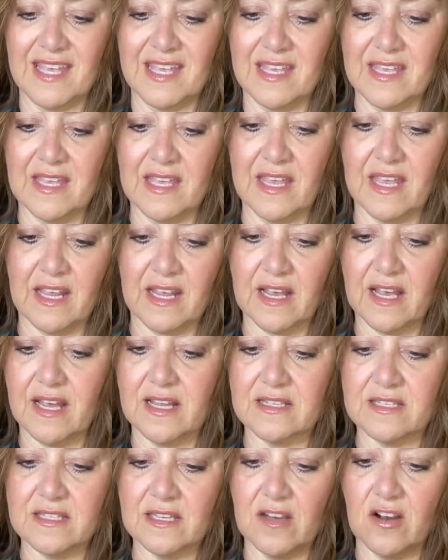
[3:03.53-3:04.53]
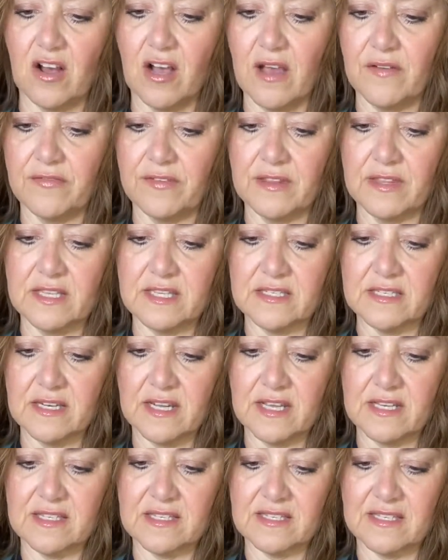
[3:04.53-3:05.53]
it cuts it off in these
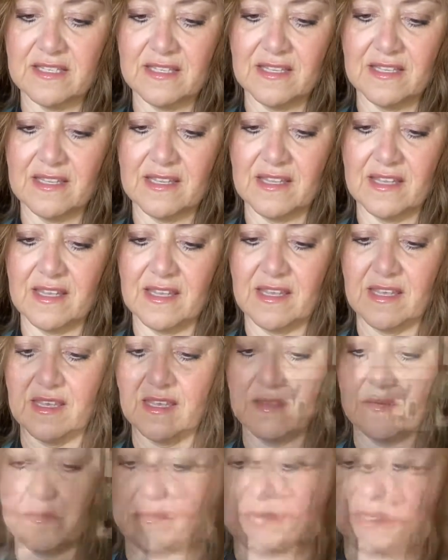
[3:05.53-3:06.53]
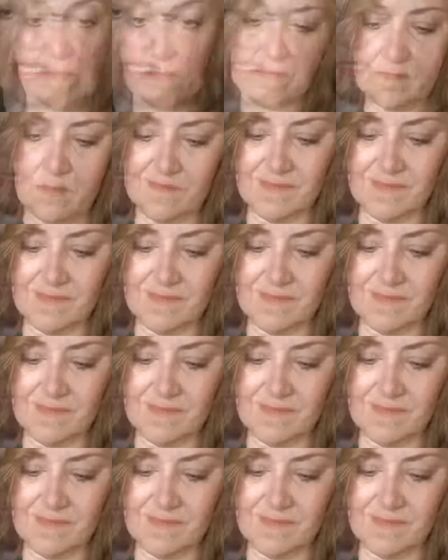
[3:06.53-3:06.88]
nice pieces.